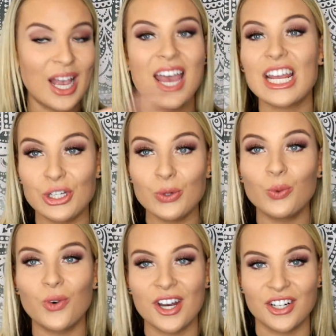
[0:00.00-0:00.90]
They do
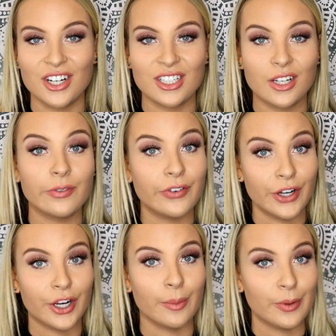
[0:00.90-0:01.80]
wonders
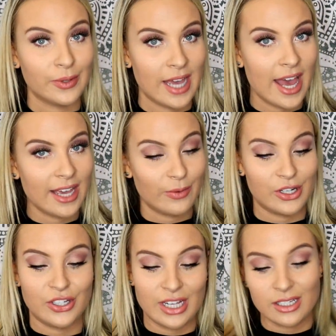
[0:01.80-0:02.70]
for your booty,
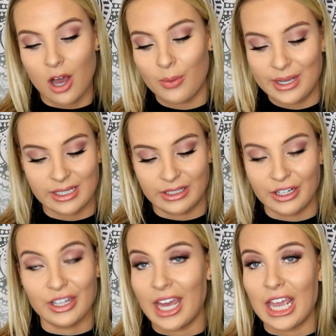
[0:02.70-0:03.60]
which is always a
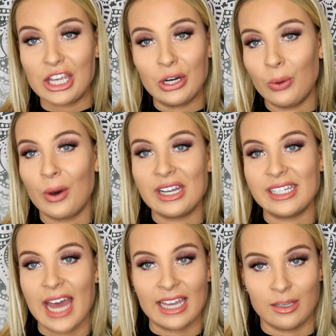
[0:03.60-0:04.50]
good thing. You don't want a
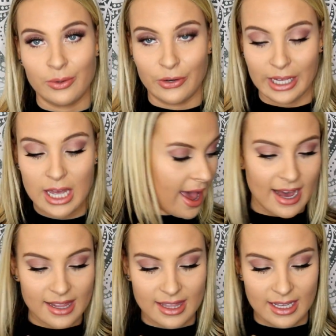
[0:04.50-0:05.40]
saggy booty. I
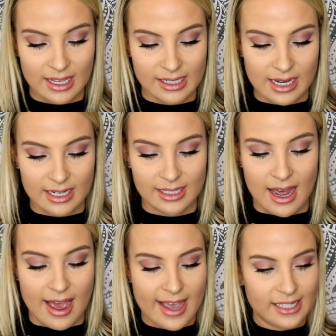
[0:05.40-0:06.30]
got these in a
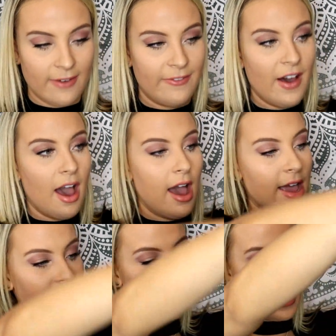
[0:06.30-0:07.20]
size five,